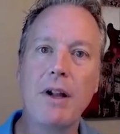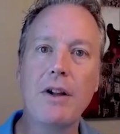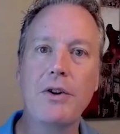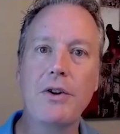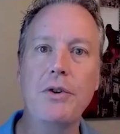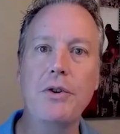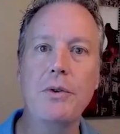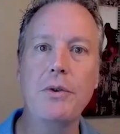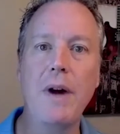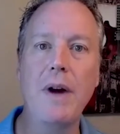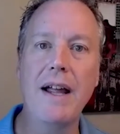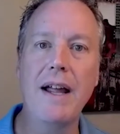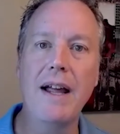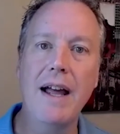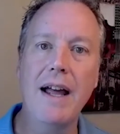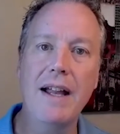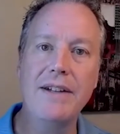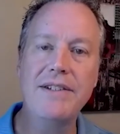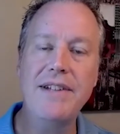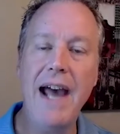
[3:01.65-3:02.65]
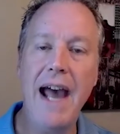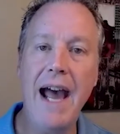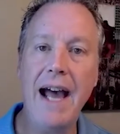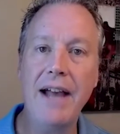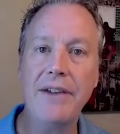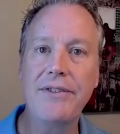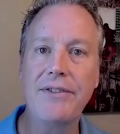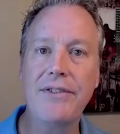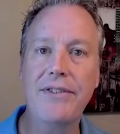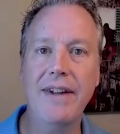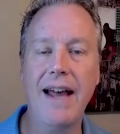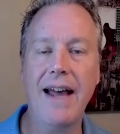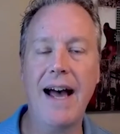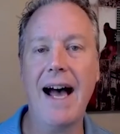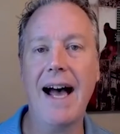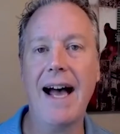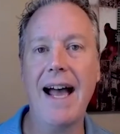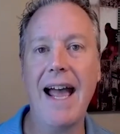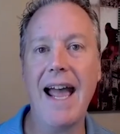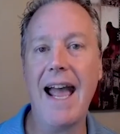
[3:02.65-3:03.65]
who test,
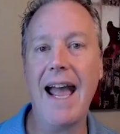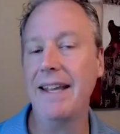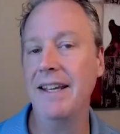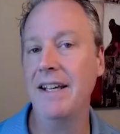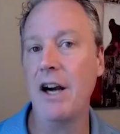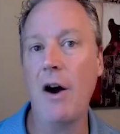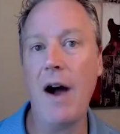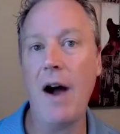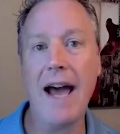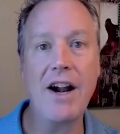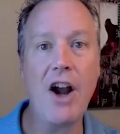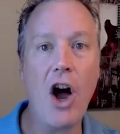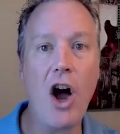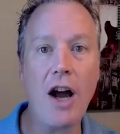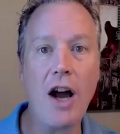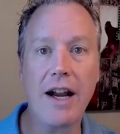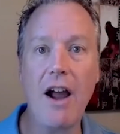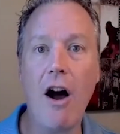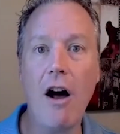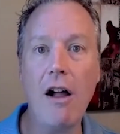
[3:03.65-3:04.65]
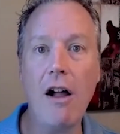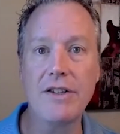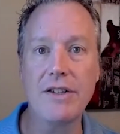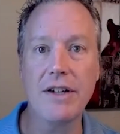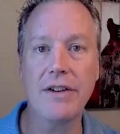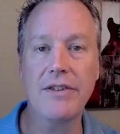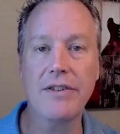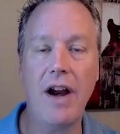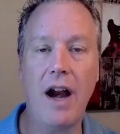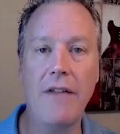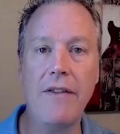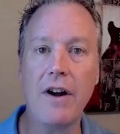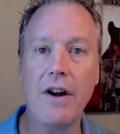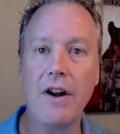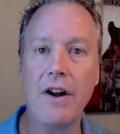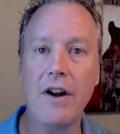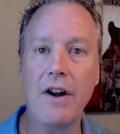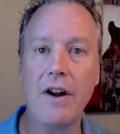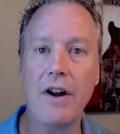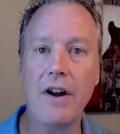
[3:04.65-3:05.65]
uh, you know, at an audiologist and their
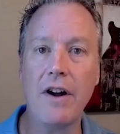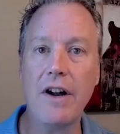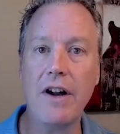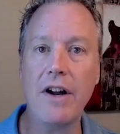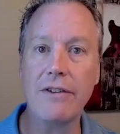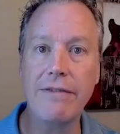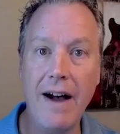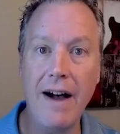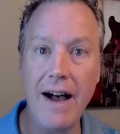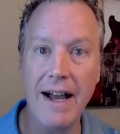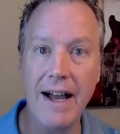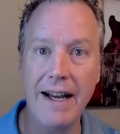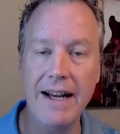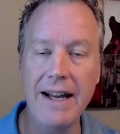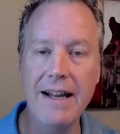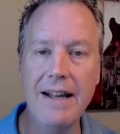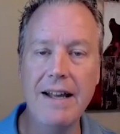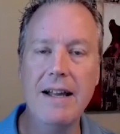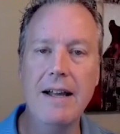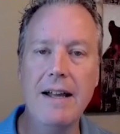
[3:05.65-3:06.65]
hearing is fine,